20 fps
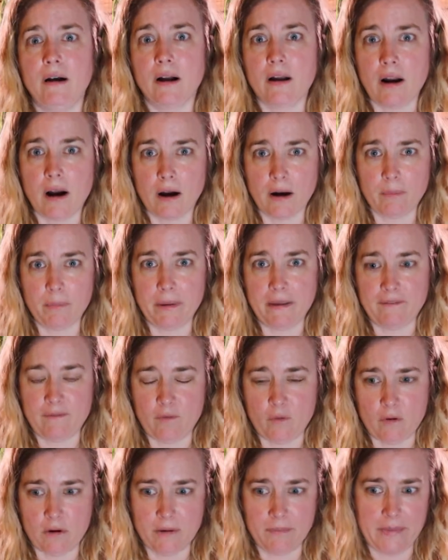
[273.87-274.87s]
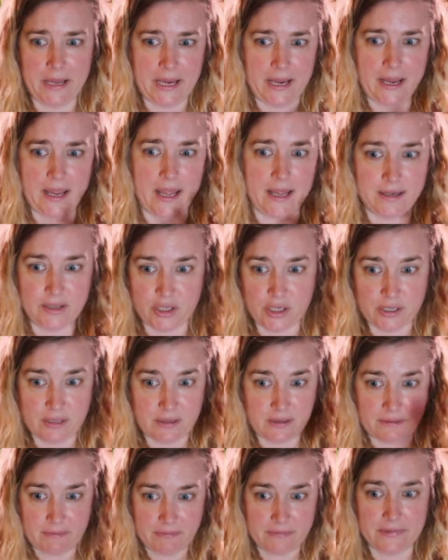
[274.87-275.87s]
a carpet for me and
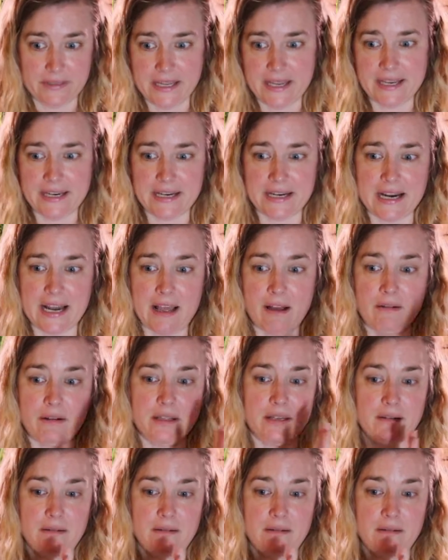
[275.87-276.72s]
just laid it out,